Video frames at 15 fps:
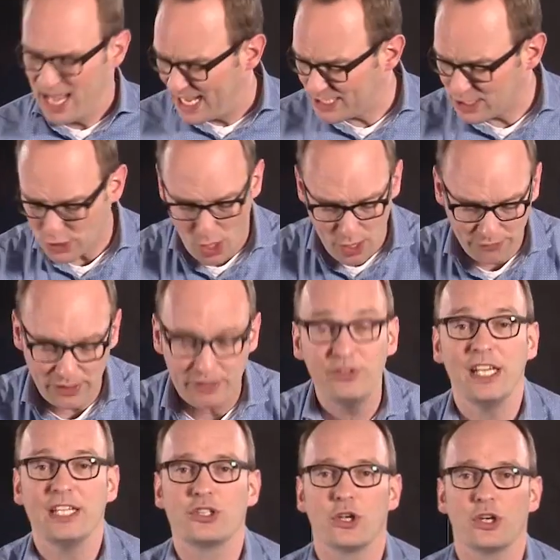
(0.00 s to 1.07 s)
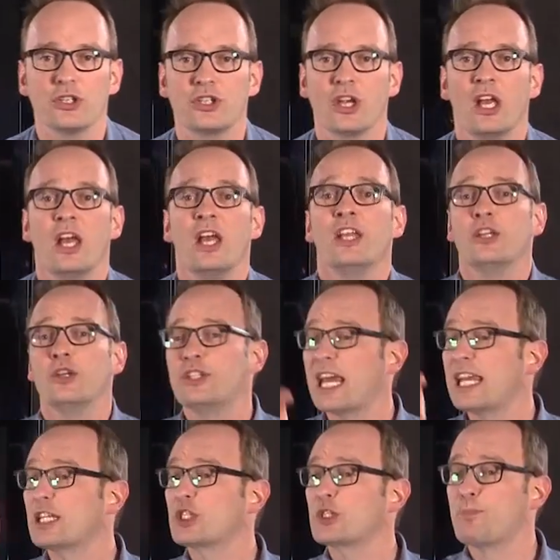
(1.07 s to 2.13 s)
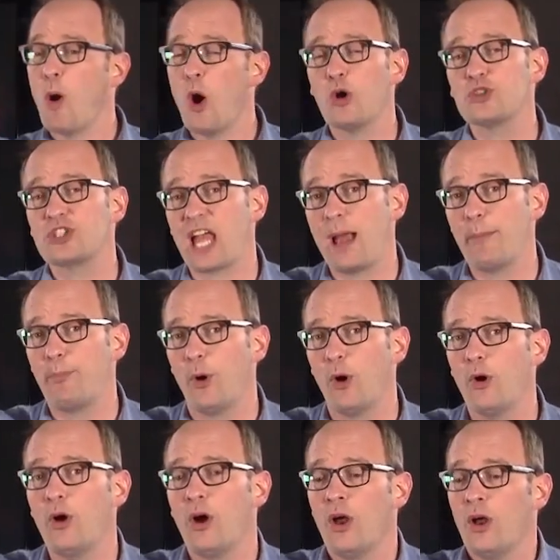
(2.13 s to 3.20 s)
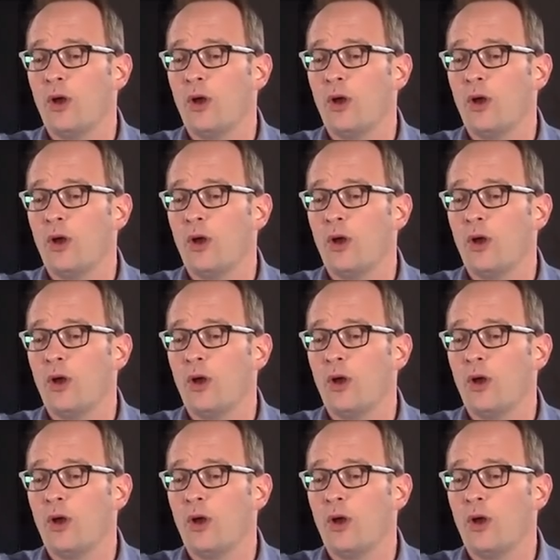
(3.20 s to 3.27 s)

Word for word: In survey research, you take a small sample